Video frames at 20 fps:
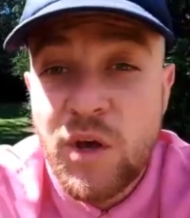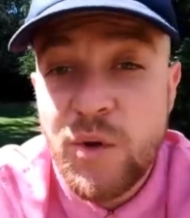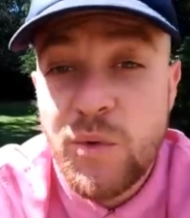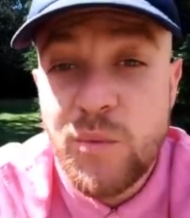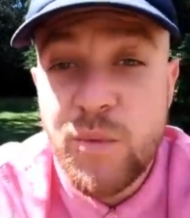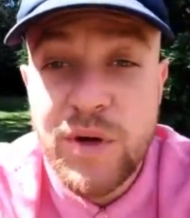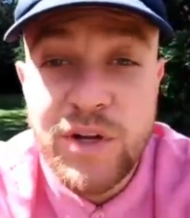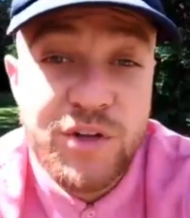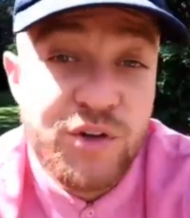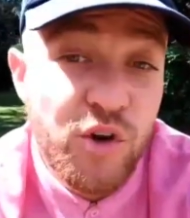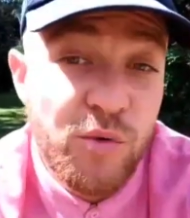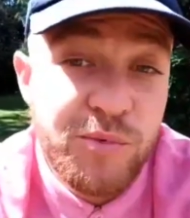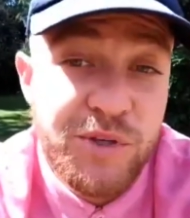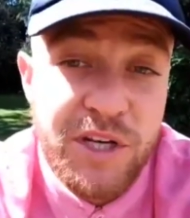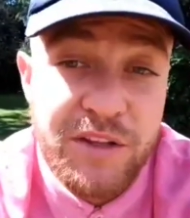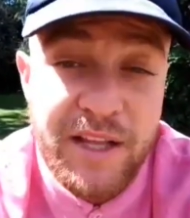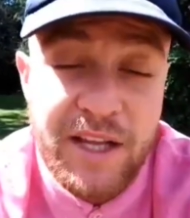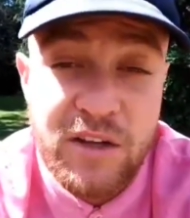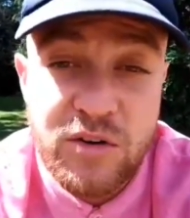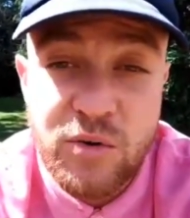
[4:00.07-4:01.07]
which
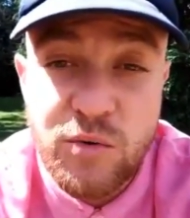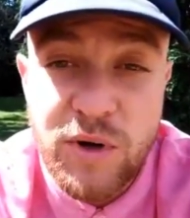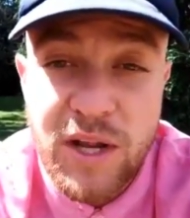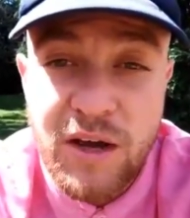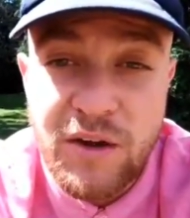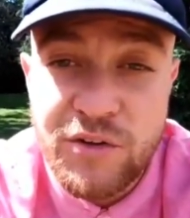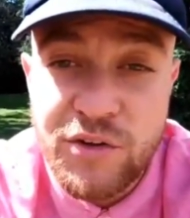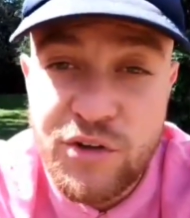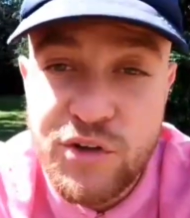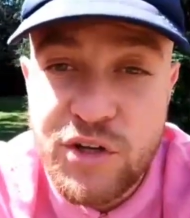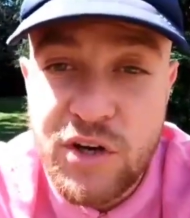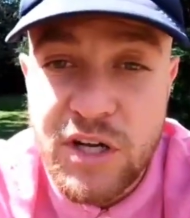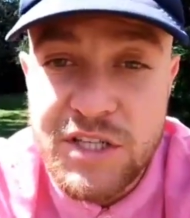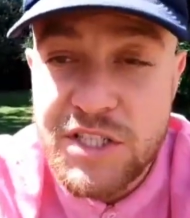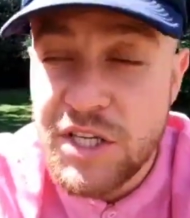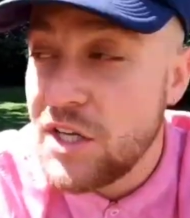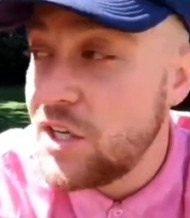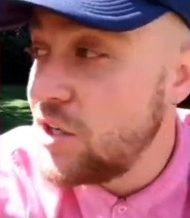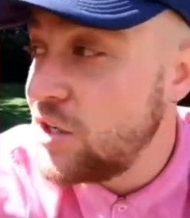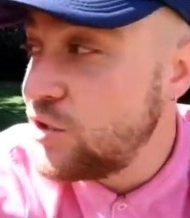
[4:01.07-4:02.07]
object they call out, and you guys
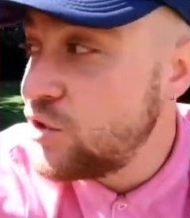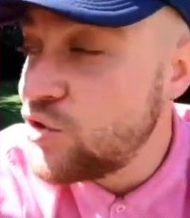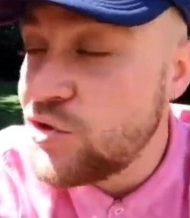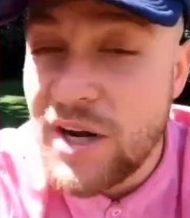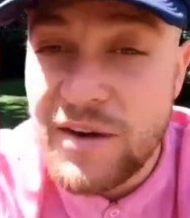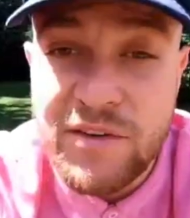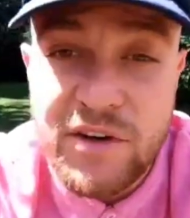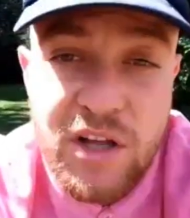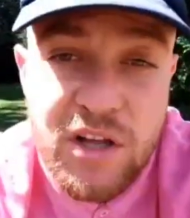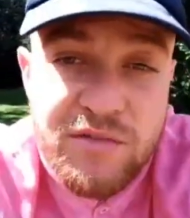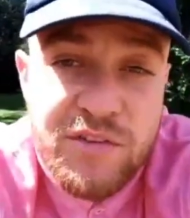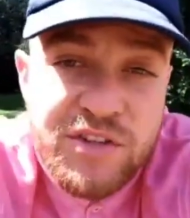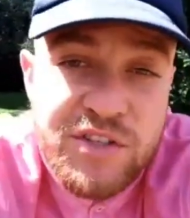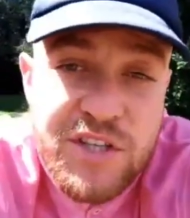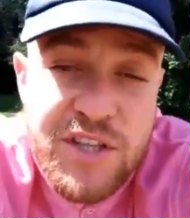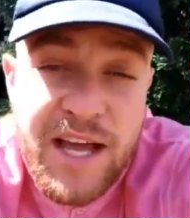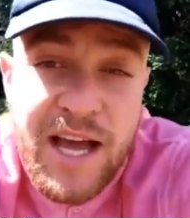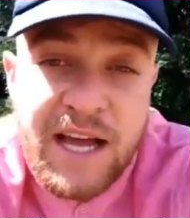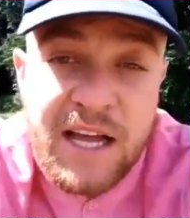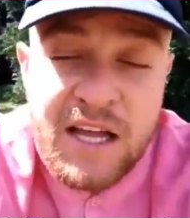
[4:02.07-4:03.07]
are going to travel over
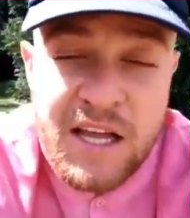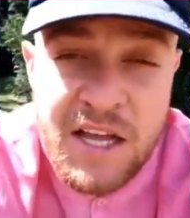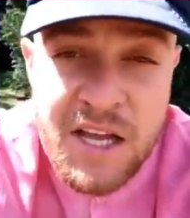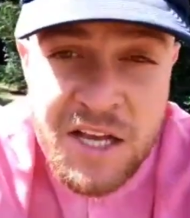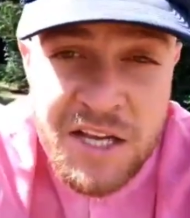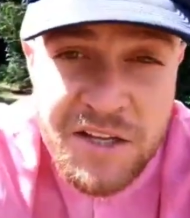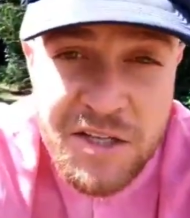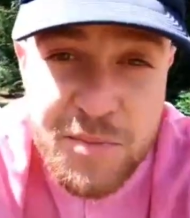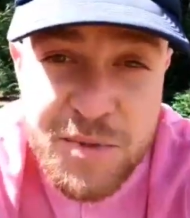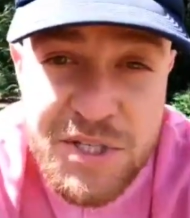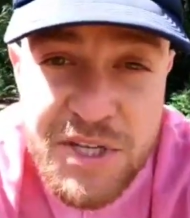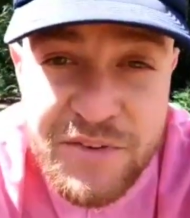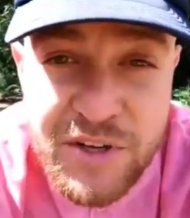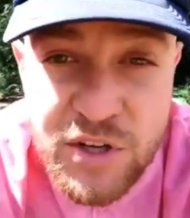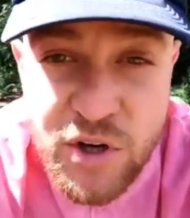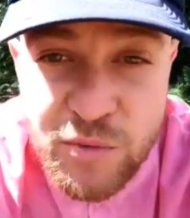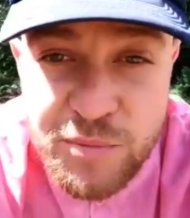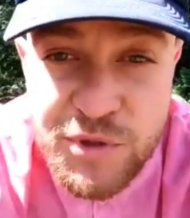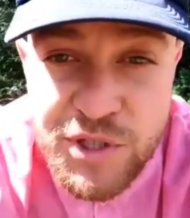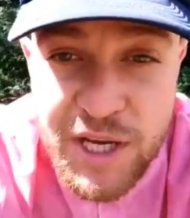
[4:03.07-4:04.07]
to that specific
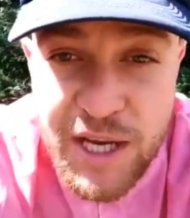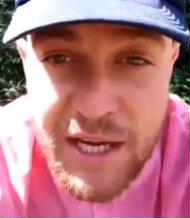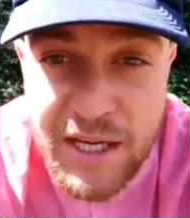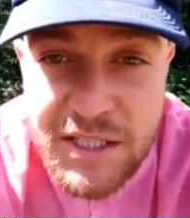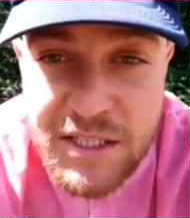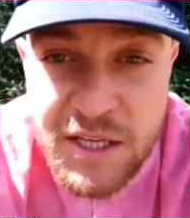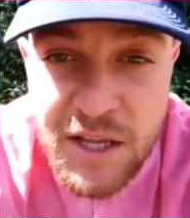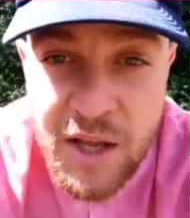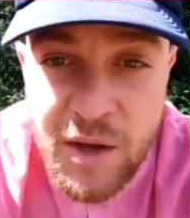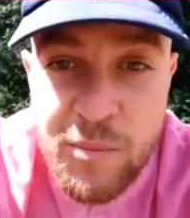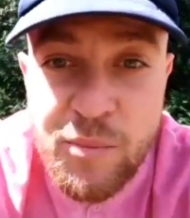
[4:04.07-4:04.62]
object,